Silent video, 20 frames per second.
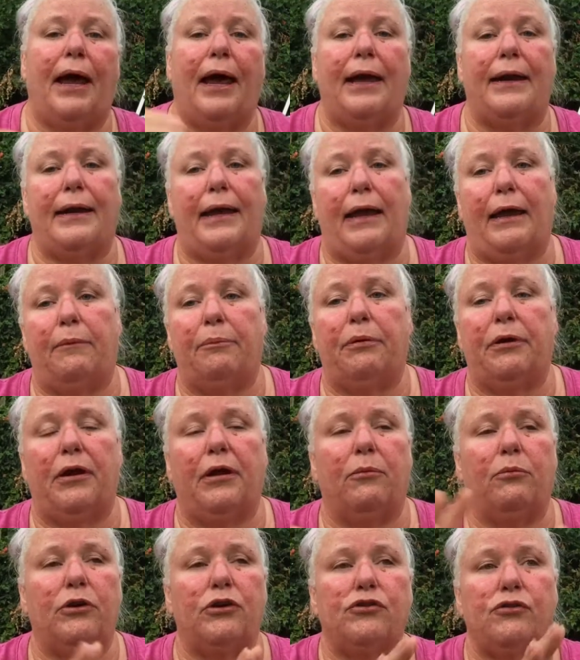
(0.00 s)
and 8
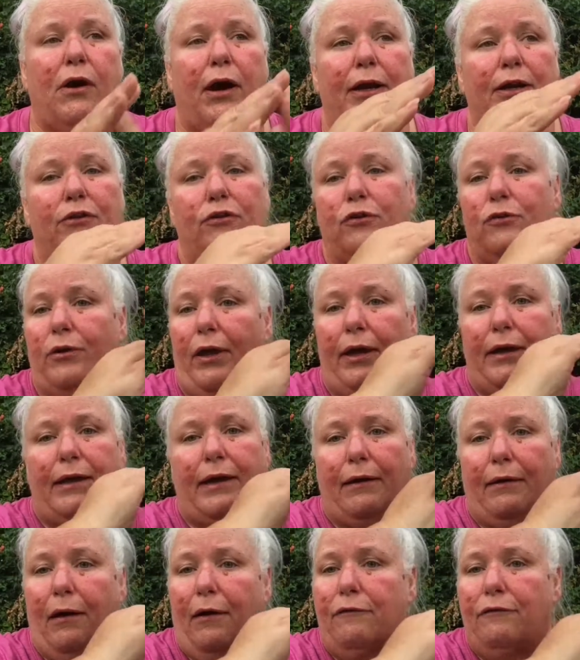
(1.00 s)
p.m. We try to do like
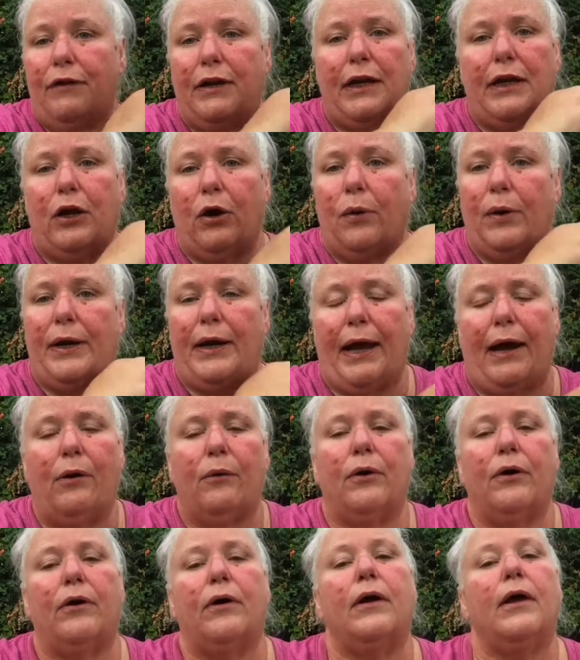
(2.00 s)
a video an
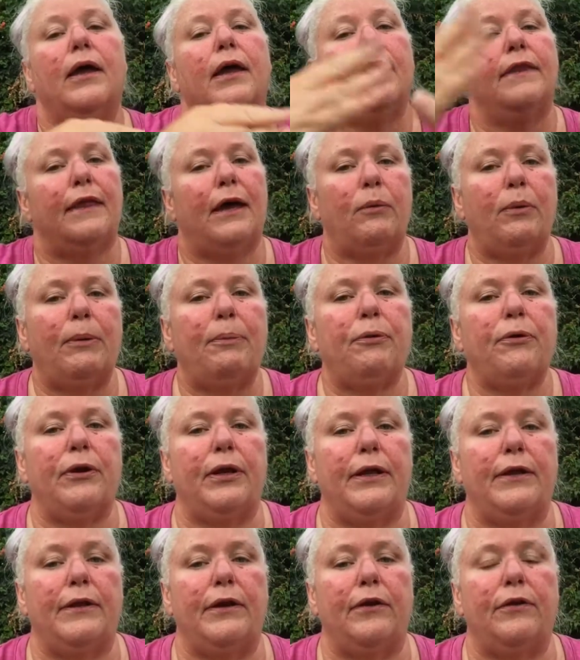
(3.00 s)
hour that we put
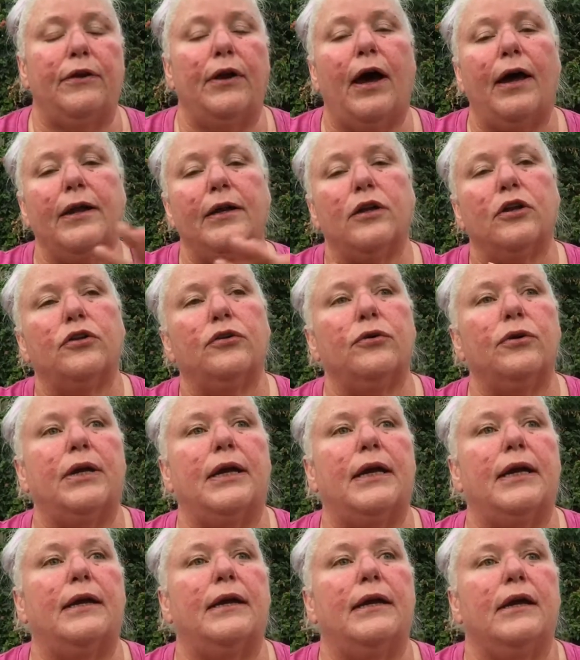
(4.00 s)
in there, not
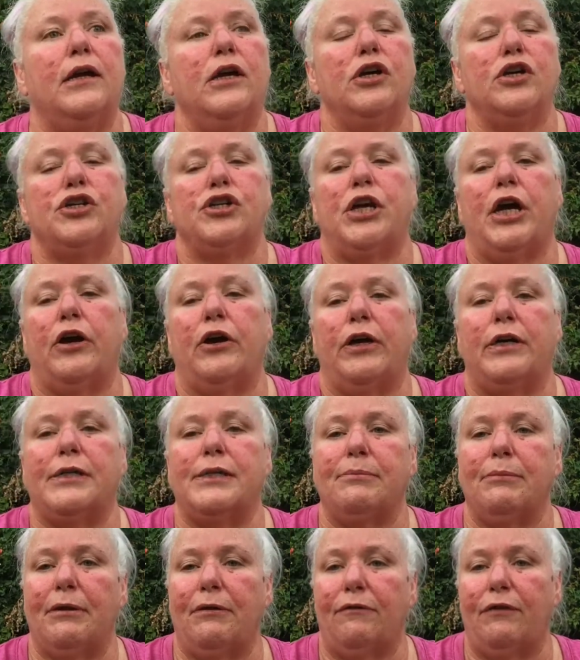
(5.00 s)
including sharing
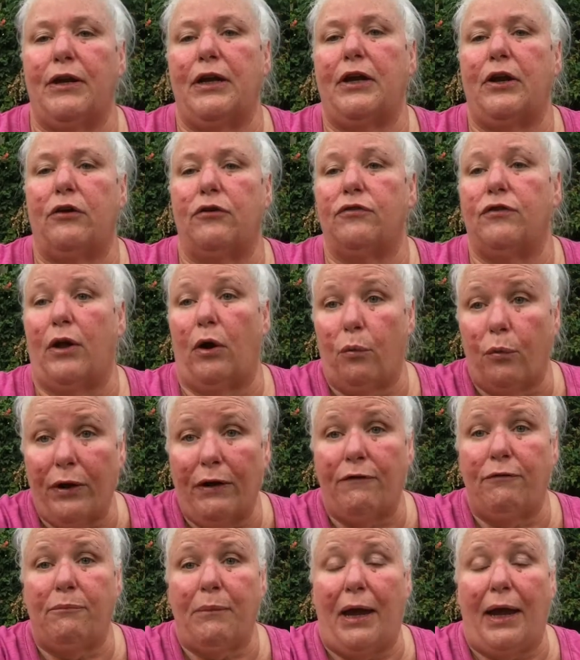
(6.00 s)
some of the videos that
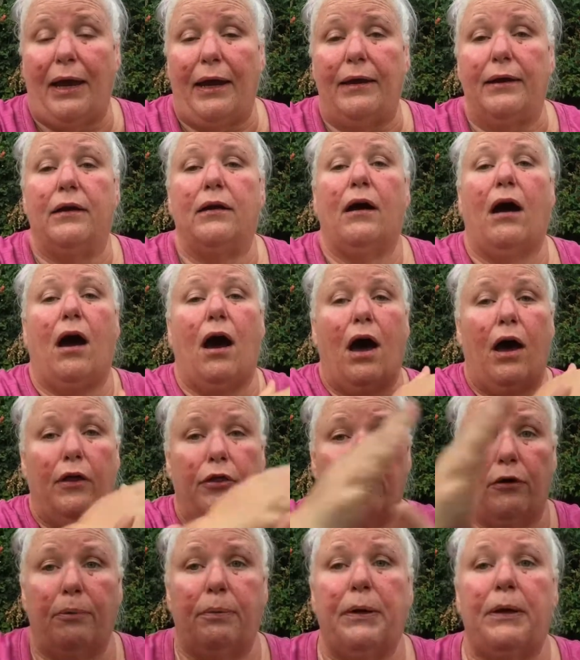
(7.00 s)
we've made,
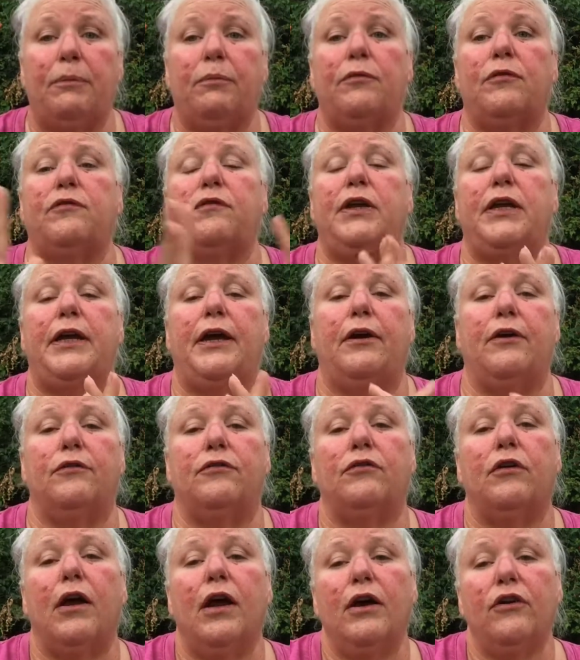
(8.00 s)
other people's
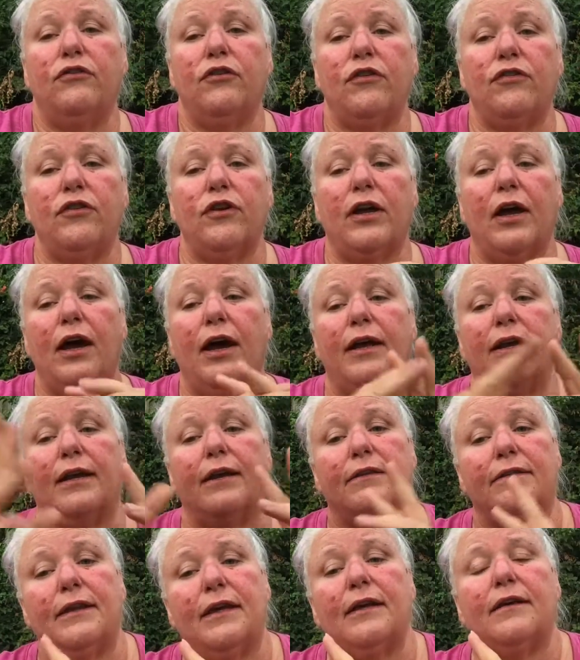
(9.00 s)
videos, just to kind
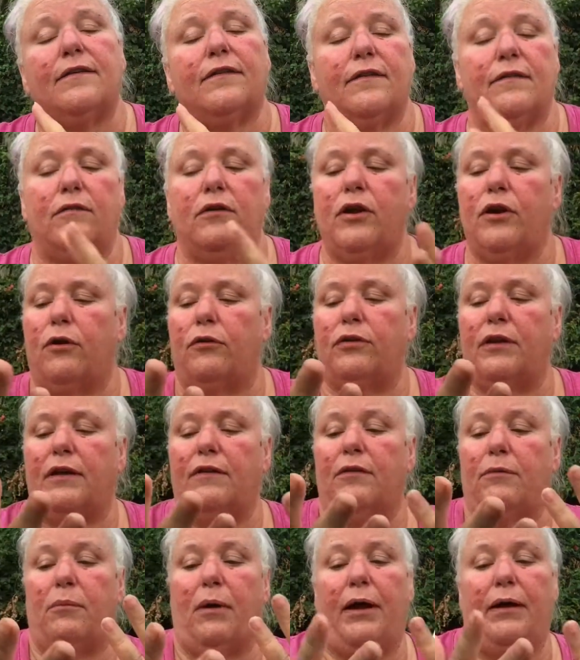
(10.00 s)
of things, you know,
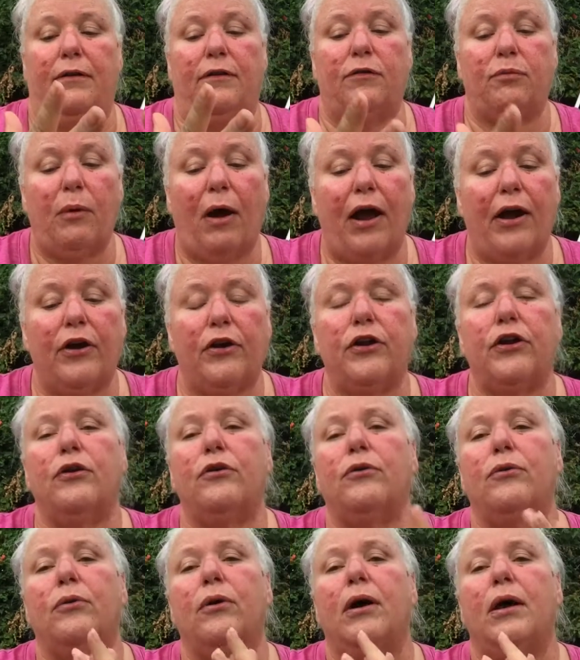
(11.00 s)
things that might inspire
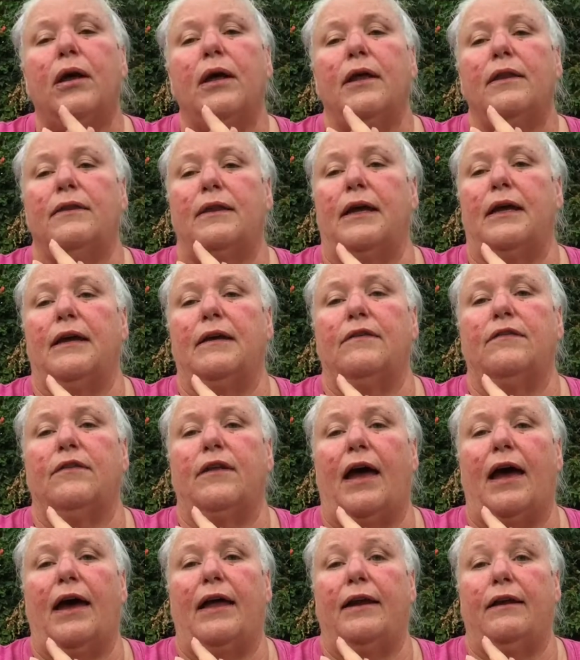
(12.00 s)
you, things
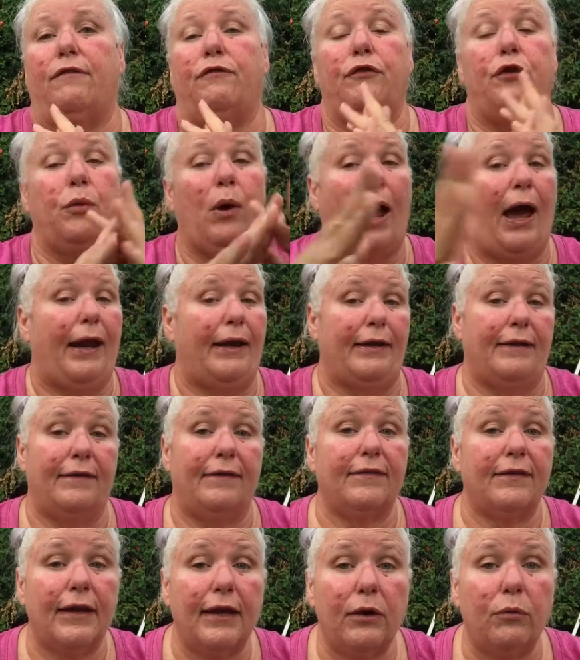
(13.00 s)
that if you hadn't
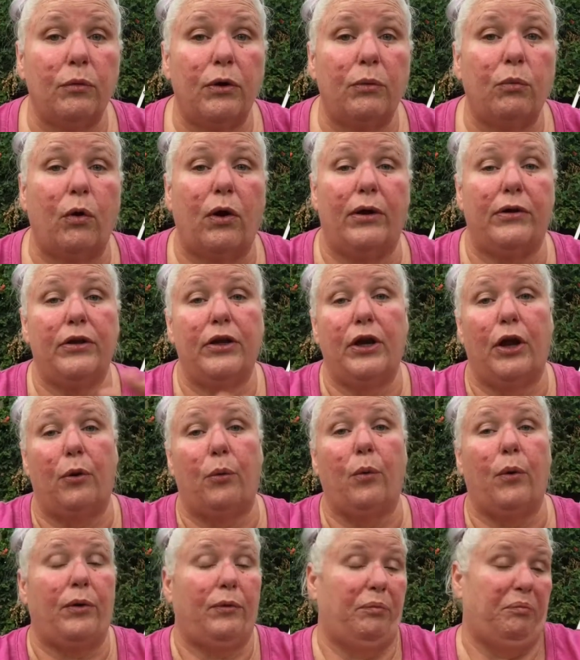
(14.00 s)
seen, we want, you know,
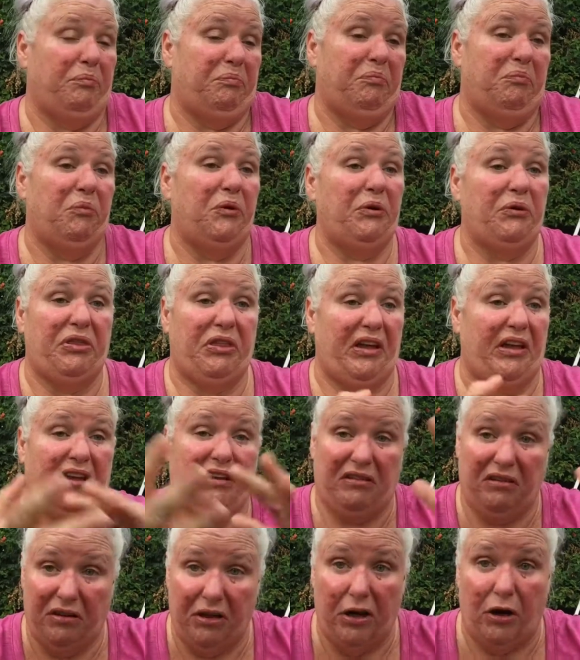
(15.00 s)
what we think,
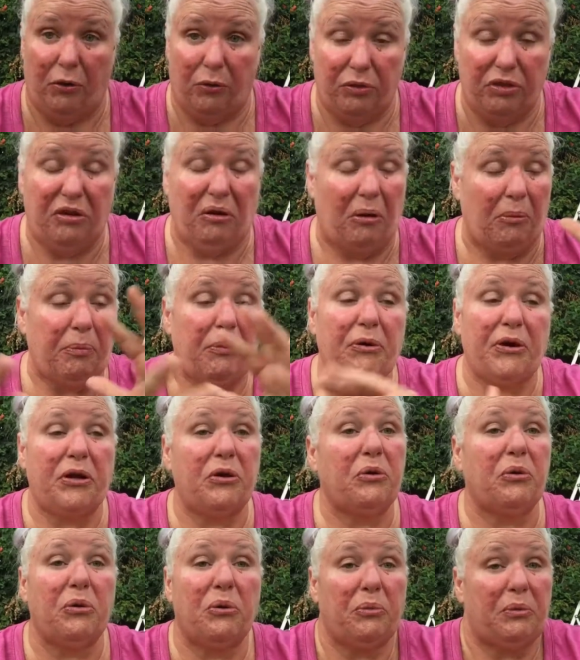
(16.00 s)
you know, are pretty
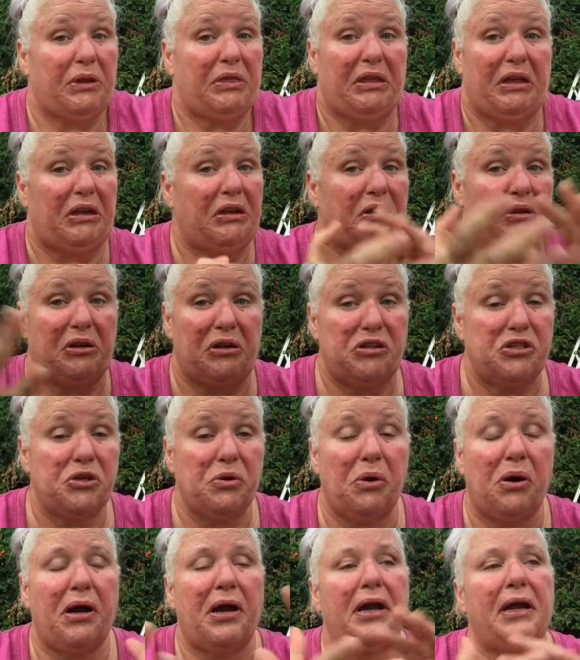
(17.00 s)
cool and we think you'd
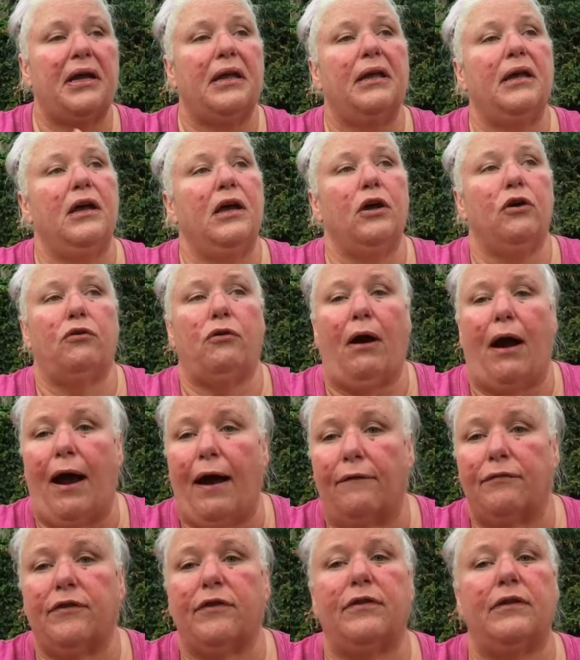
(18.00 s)
enjoy,
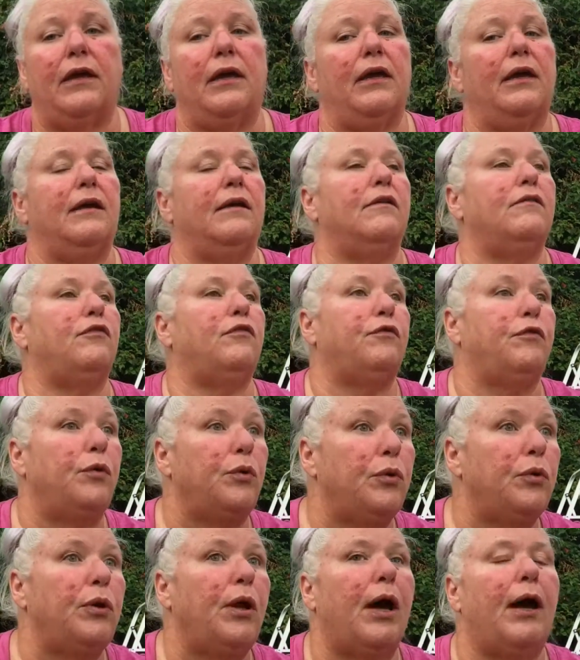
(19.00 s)
craft things,
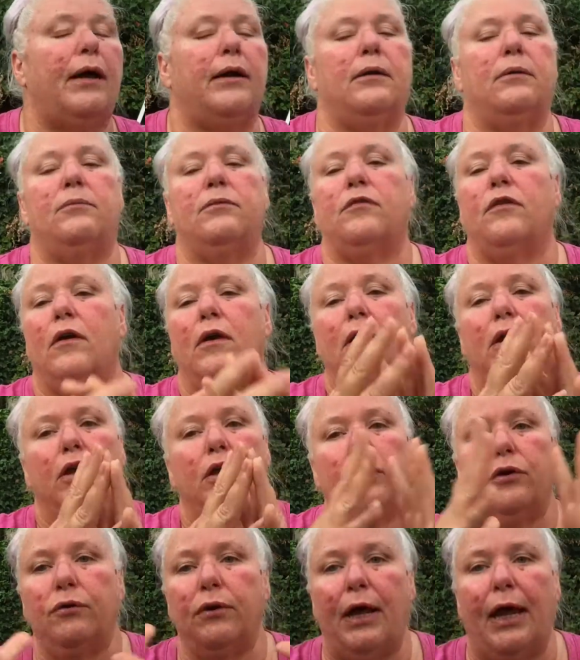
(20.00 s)
food items,
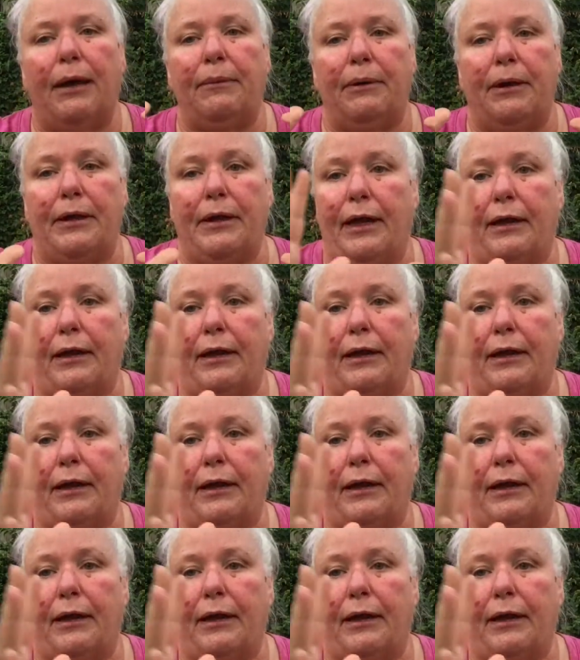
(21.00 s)
you name it.